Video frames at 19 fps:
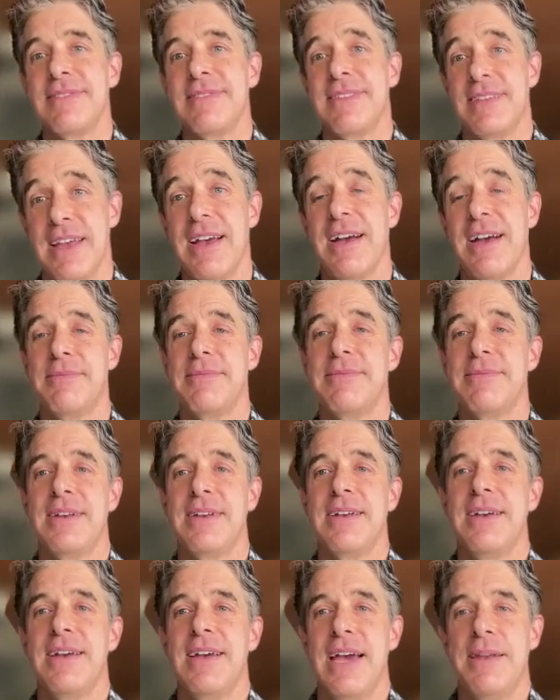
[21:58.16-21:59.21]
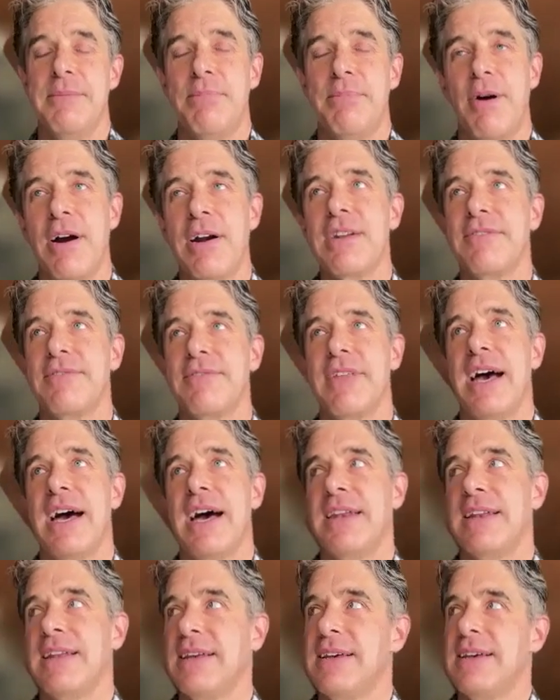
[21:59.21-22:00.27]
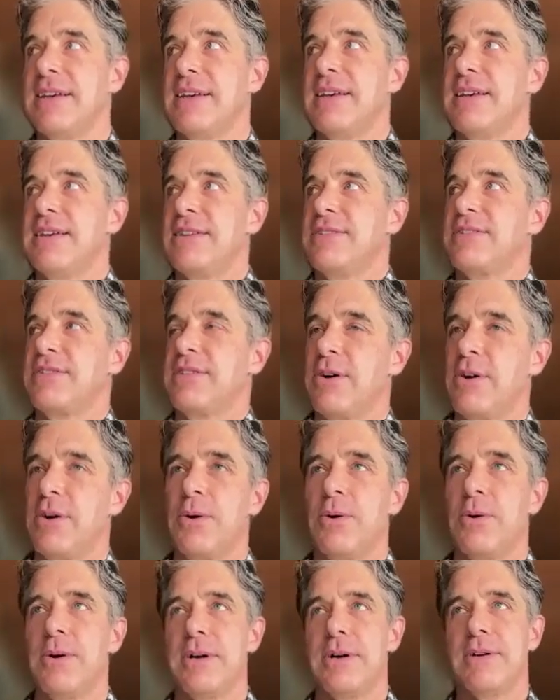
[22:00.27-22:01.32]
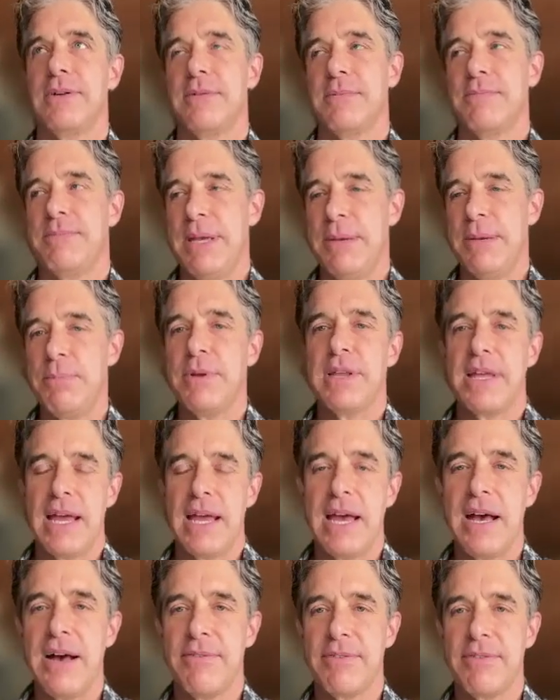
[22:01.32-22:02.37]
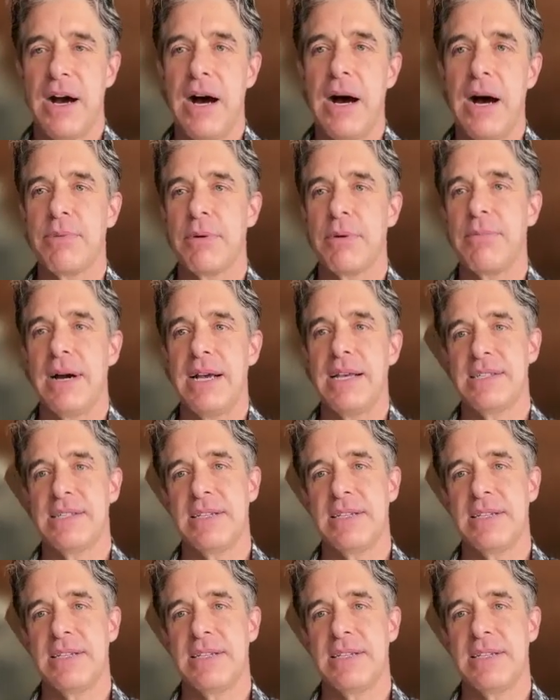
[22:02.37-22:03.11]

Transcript: Yeah. And part of that, so people that have compromised